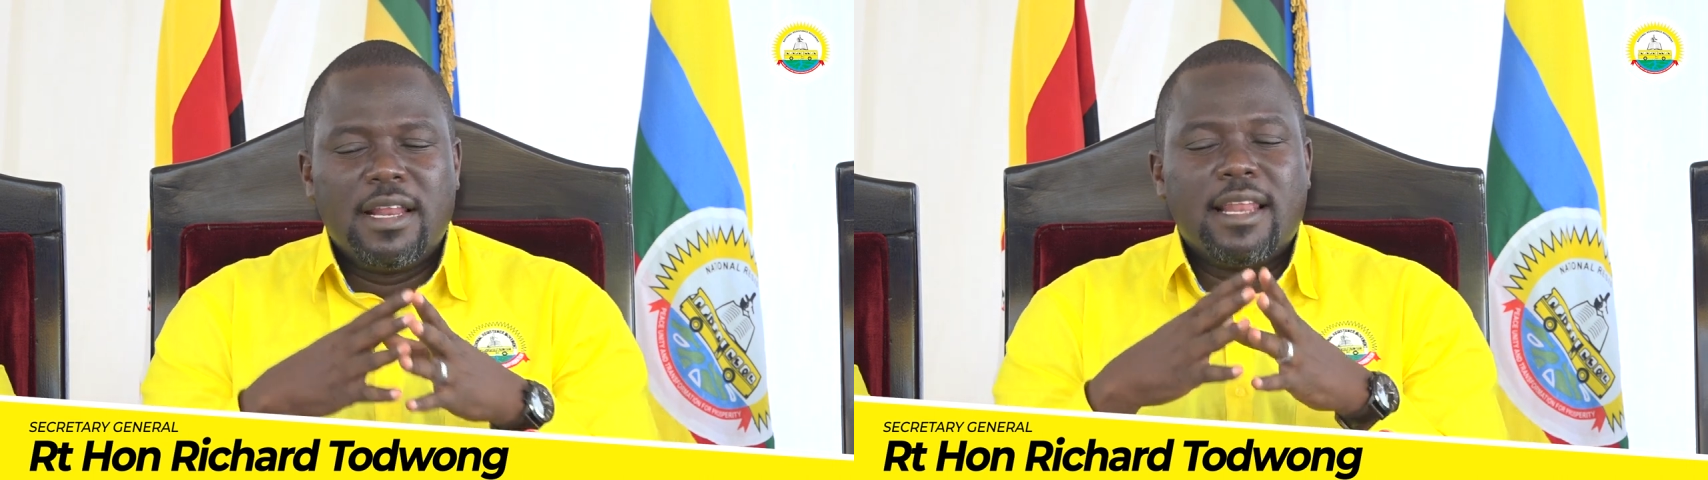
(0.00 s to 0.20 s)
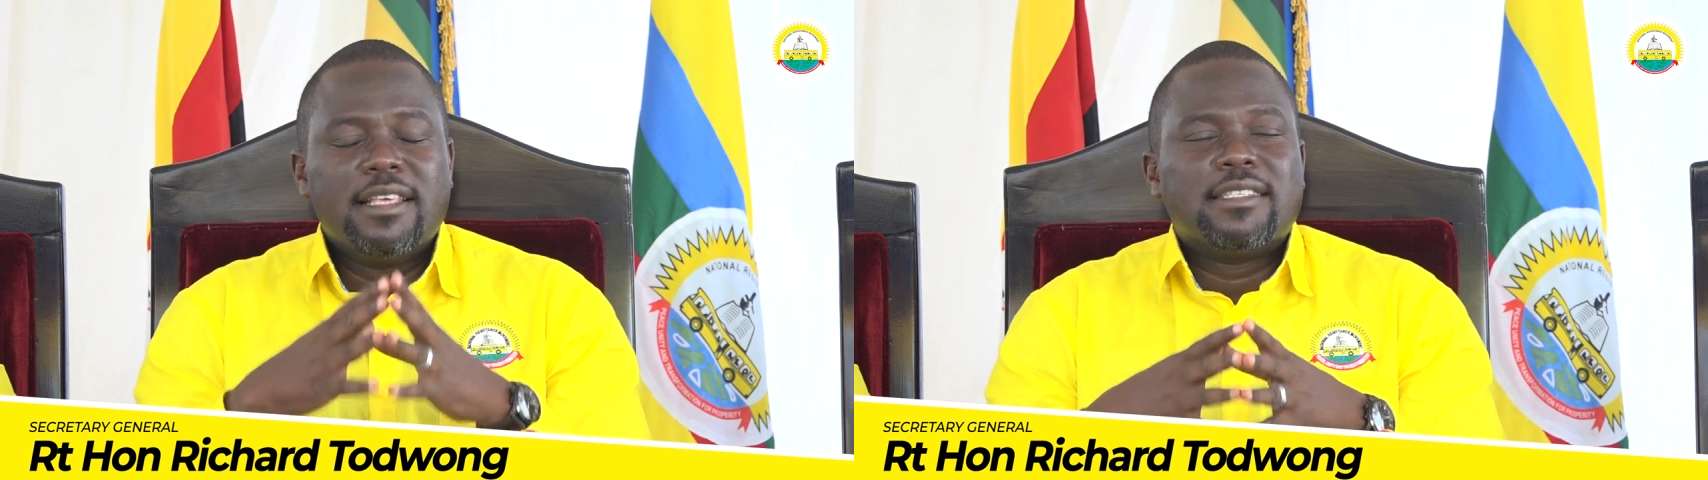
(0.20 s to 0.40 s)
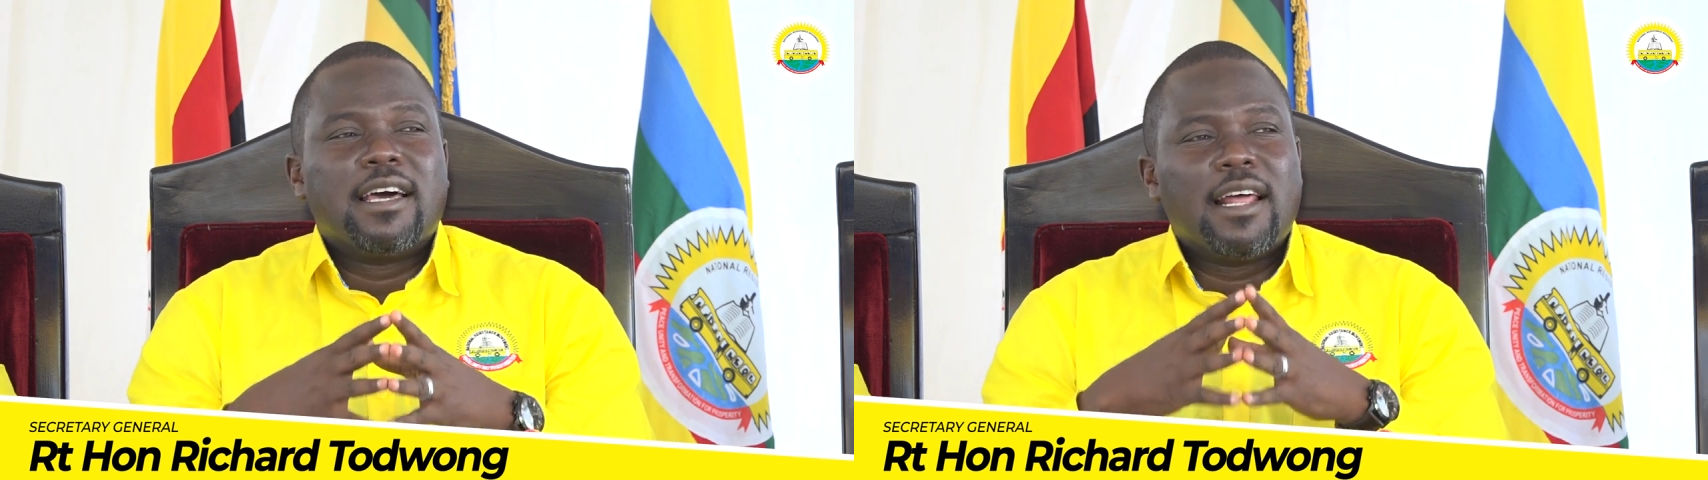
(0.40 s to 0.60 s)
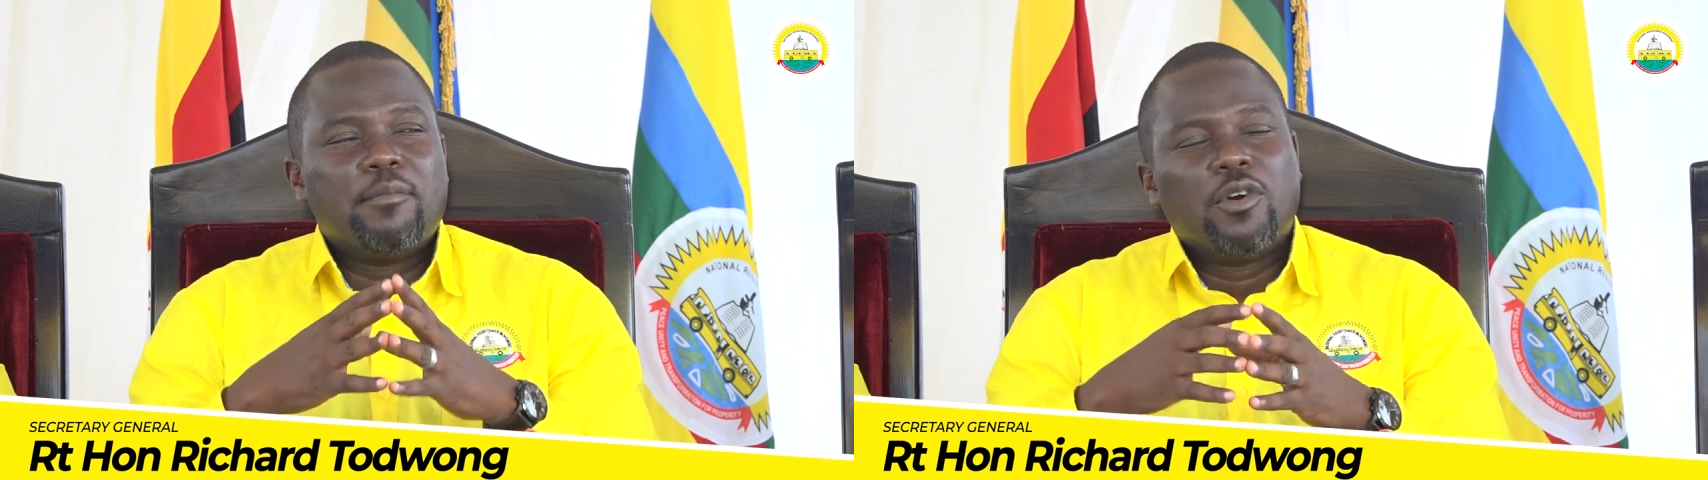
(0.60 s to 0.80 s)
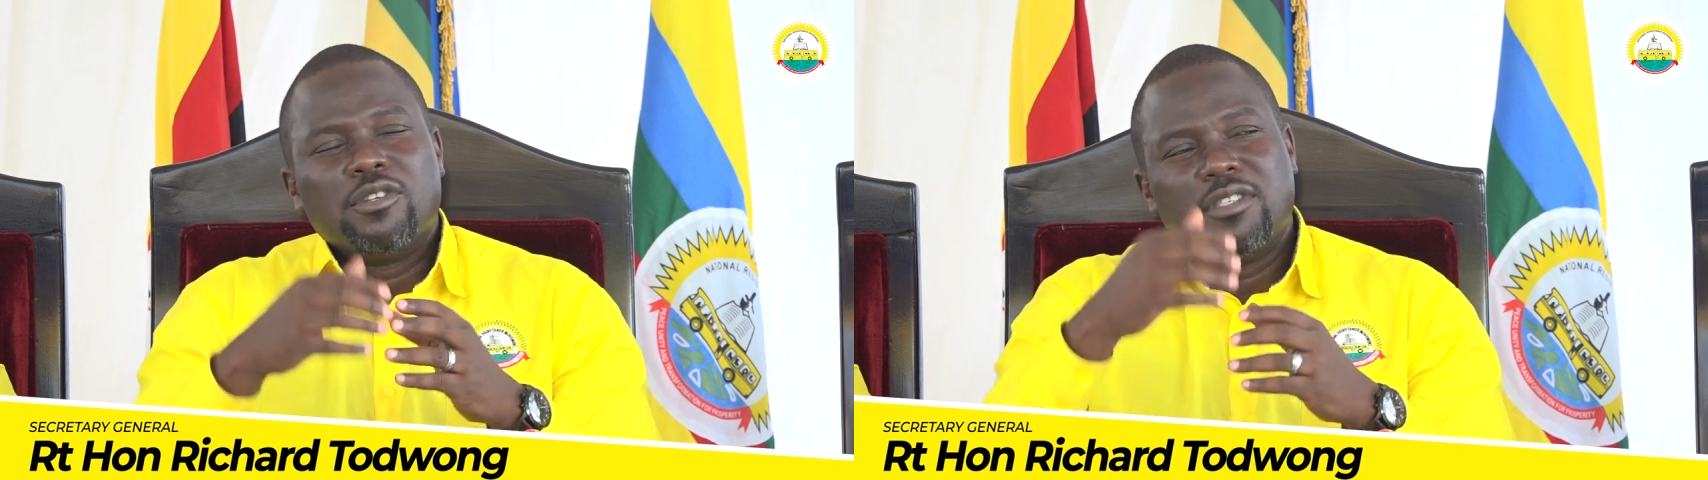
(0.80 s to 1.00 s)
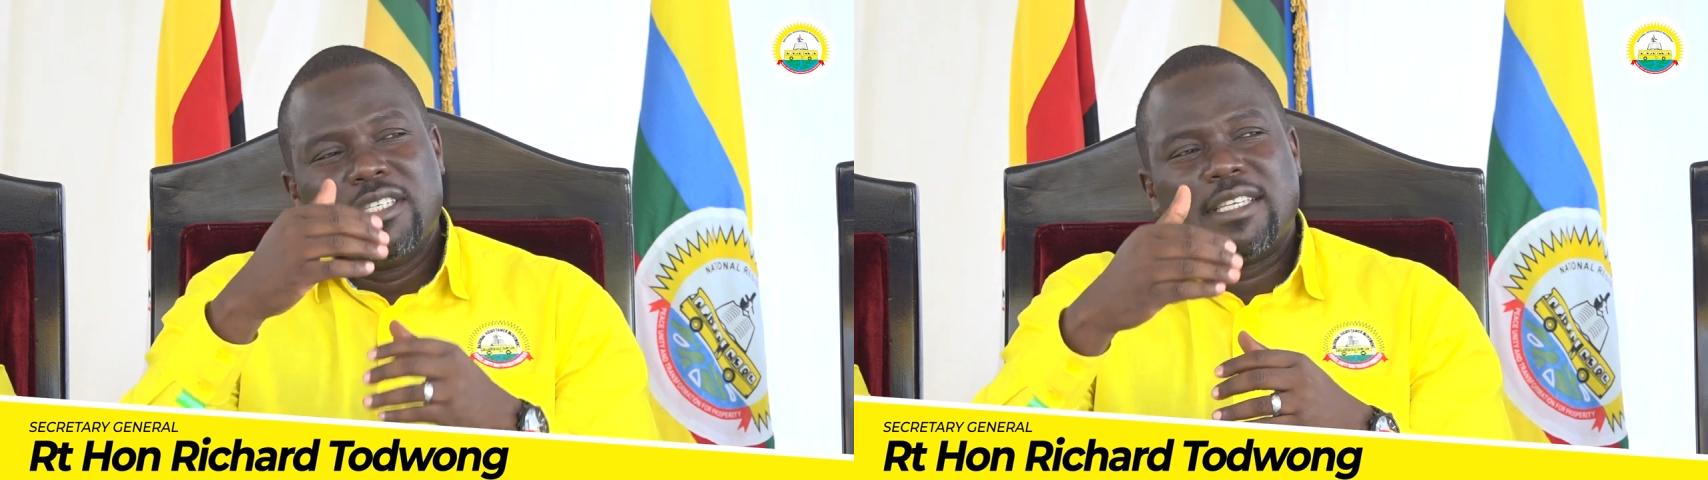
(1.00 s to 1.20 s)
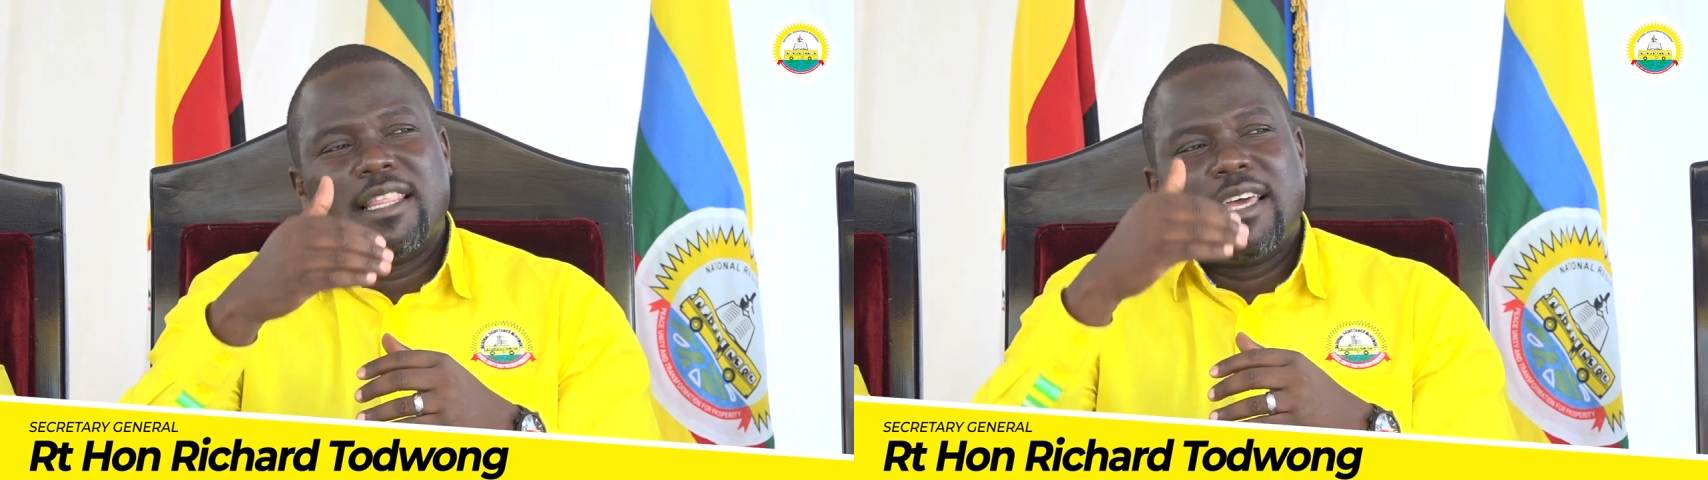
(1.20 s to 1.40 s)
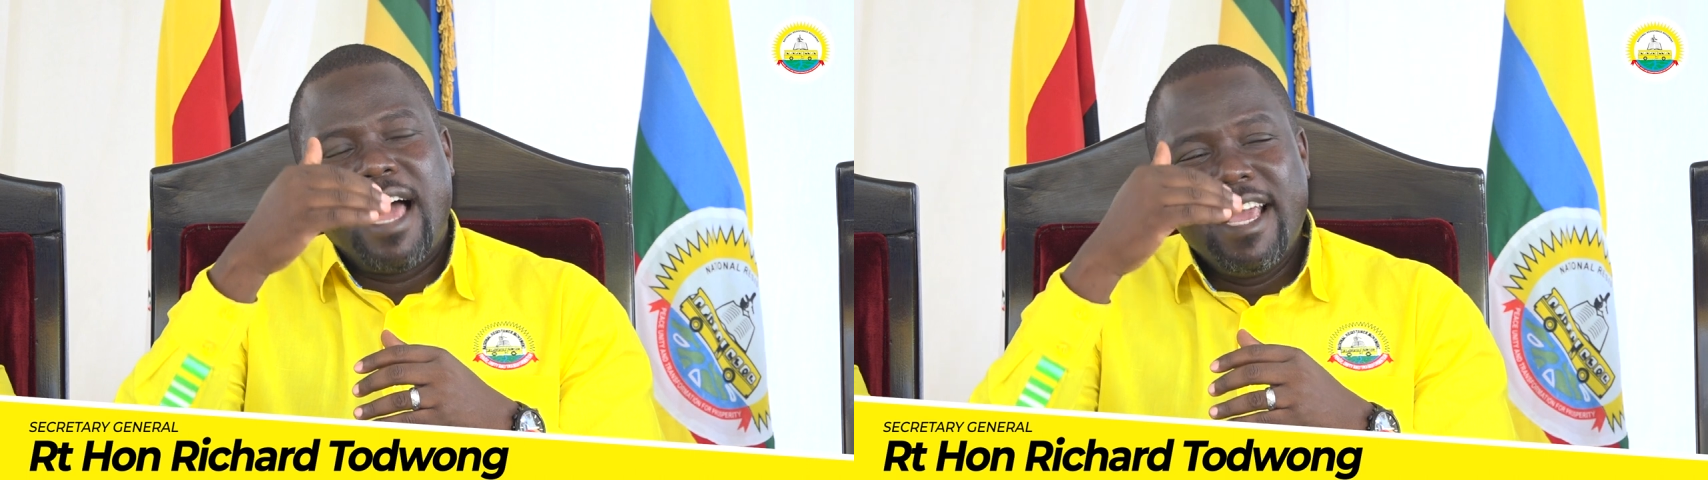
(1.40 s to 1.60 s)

that these are running, because these are the